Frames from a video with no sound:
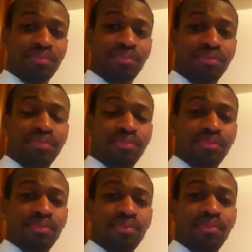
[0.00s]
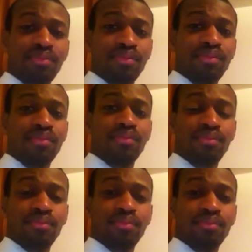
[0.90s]

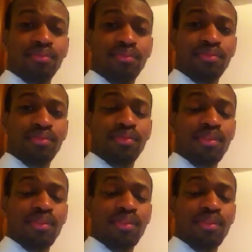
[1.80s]
[no speech]